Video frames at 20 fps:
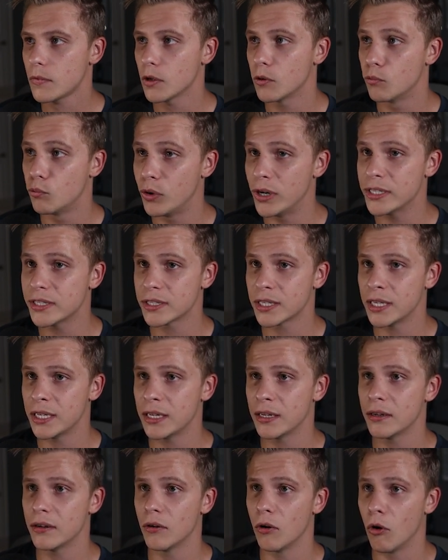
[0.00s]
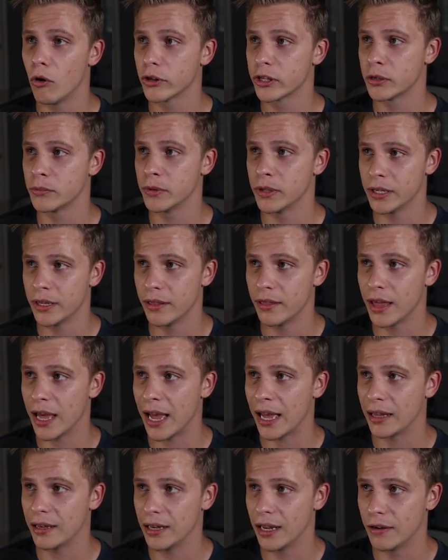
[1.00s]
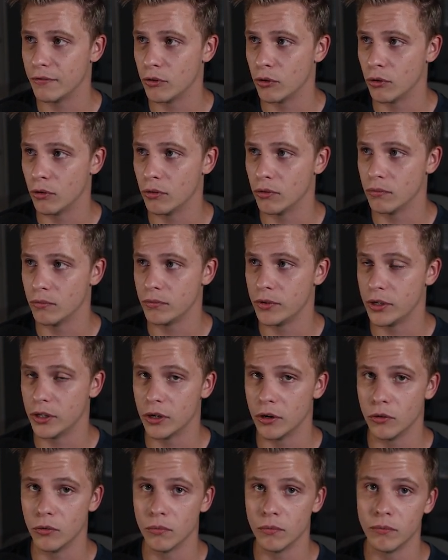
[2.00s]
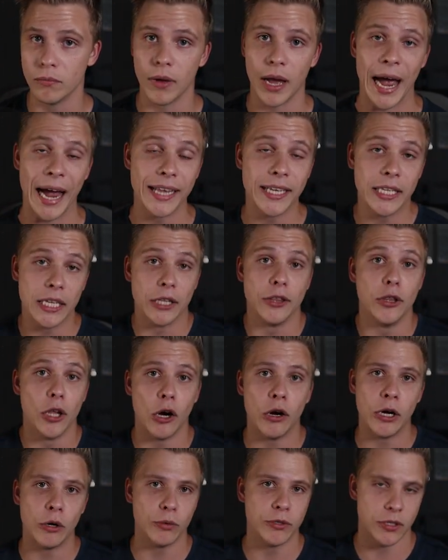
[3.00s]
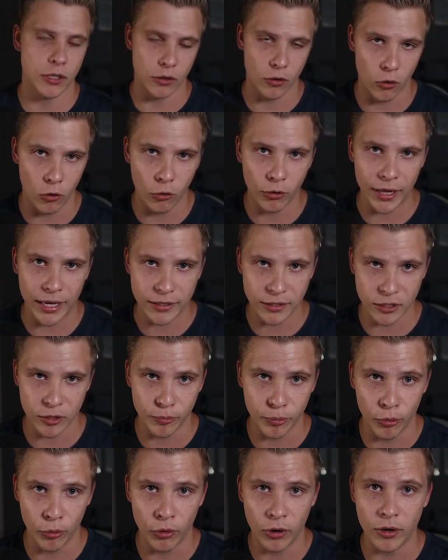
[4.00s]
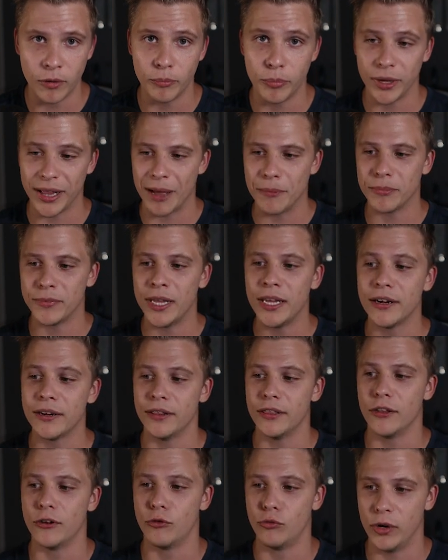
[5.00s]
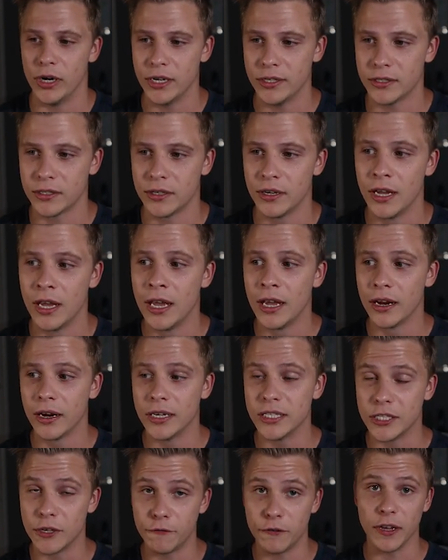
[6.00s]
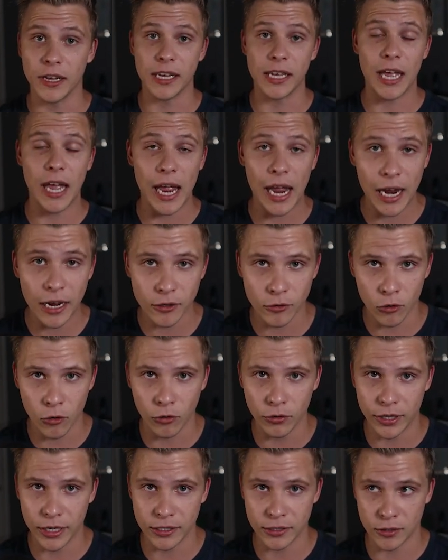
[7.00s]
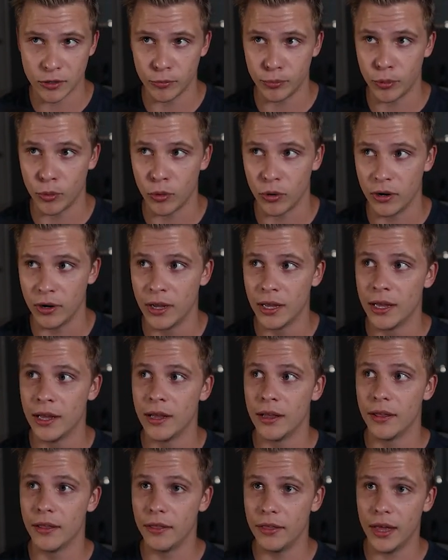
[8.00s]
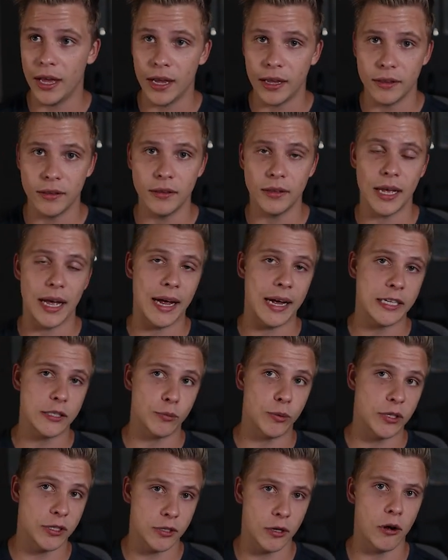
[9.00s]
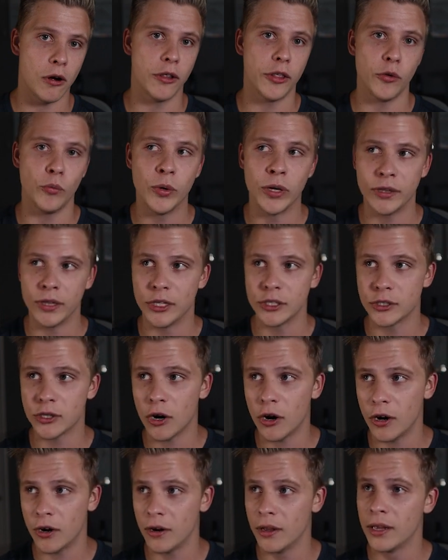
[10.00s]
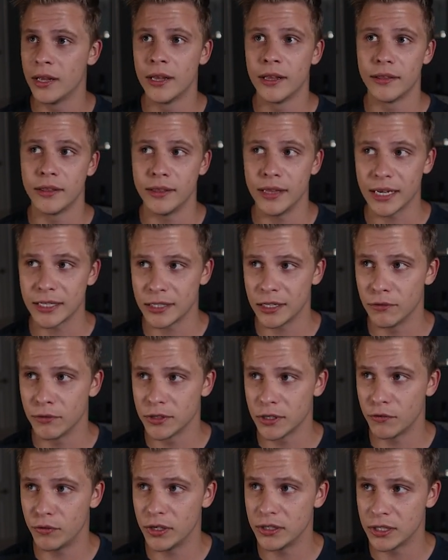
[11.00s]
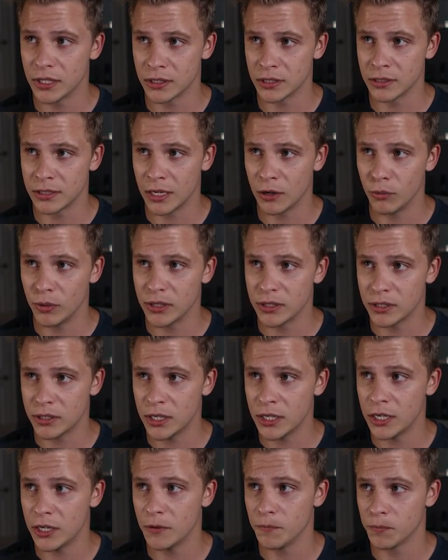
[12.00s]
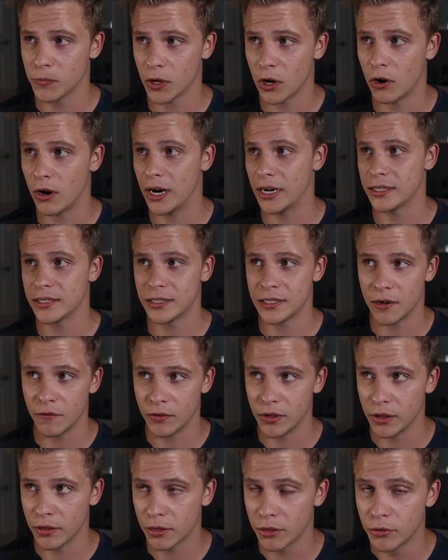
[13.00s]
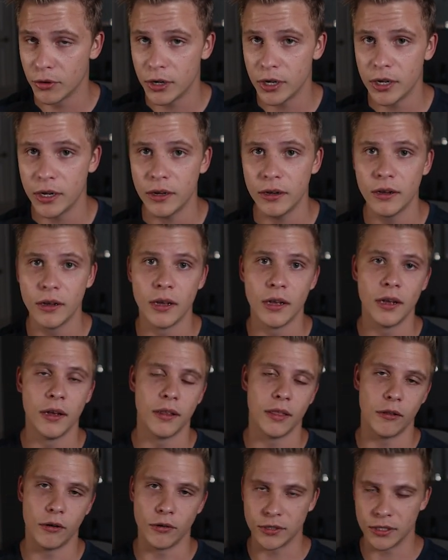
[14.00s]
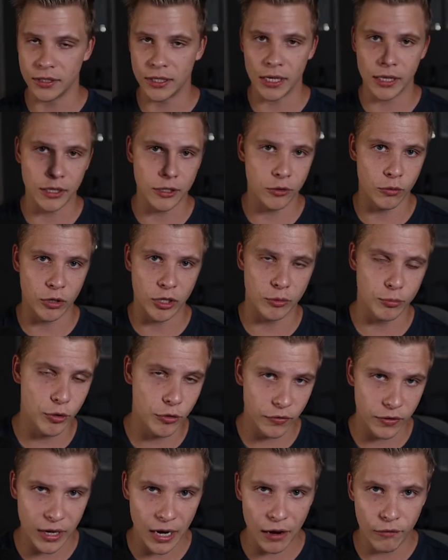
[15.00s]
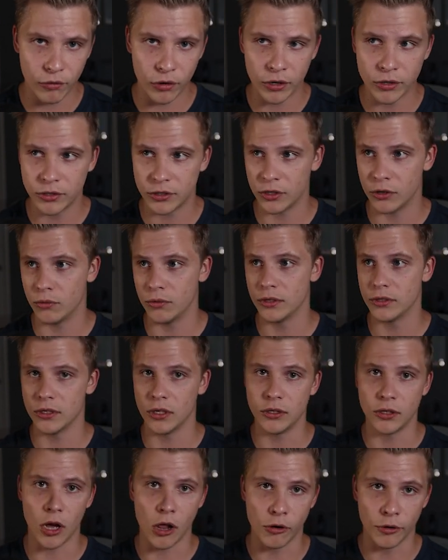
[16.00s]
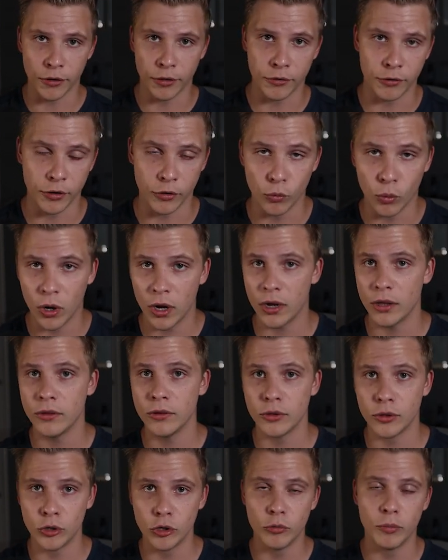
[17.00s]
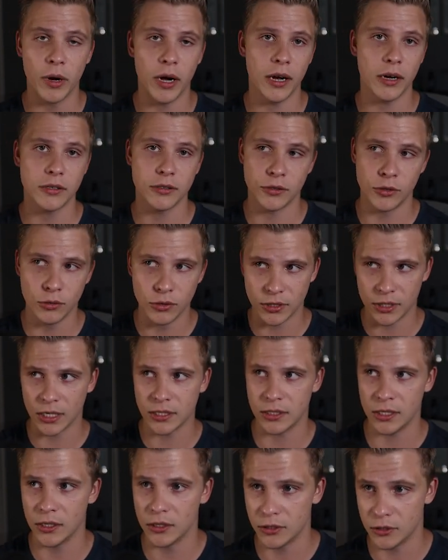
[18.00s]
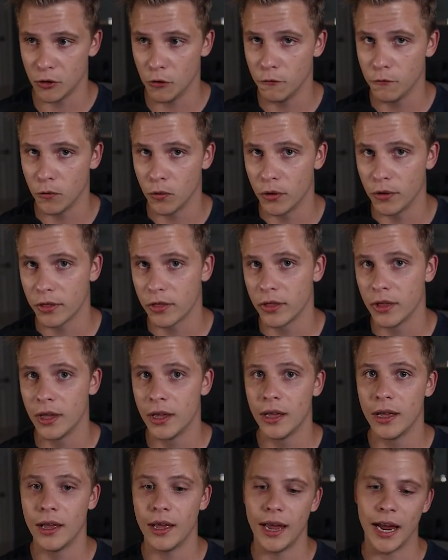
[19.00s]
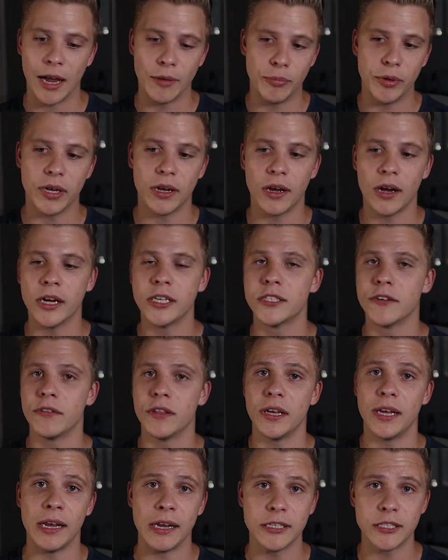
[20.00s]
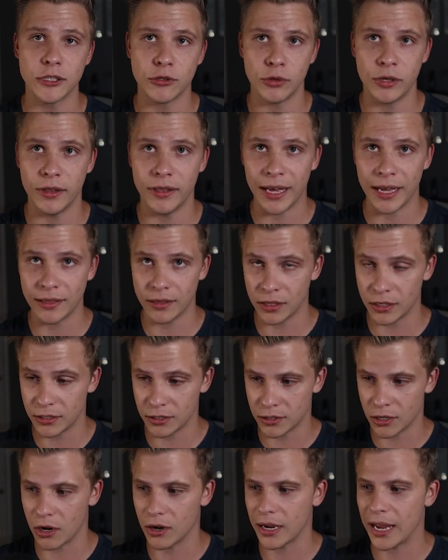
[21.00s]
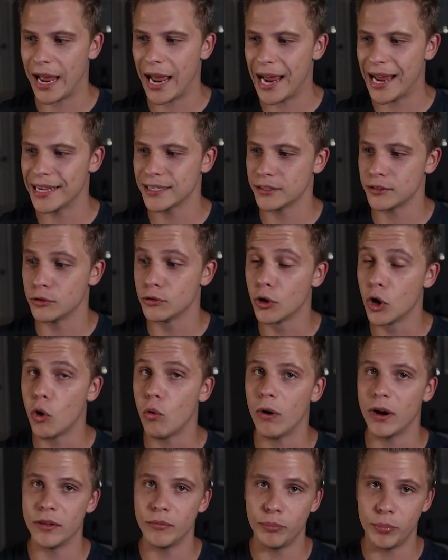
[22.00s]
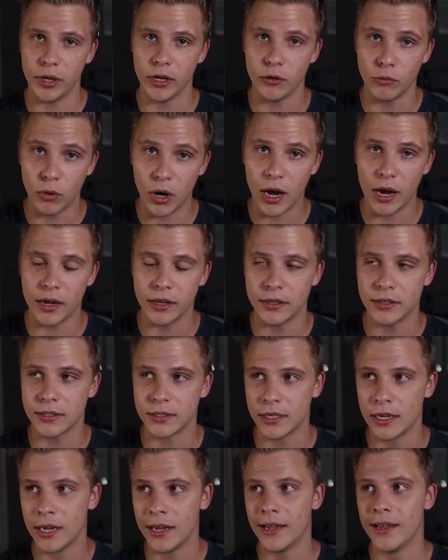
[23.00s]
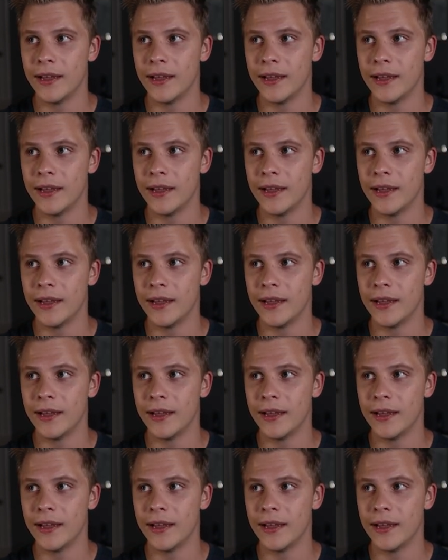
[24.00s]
risking ultimately that level. I didn't know it was going to hold as support, but I'm taking the risk because if it can hold as support, then as we saw on the weekly chart, the next levels of resistance that we see are at 73. There's a daily 200 moving average. There was $1.31, $2, $2.60, and so forth. And because of the history that this stock has to go on big runs,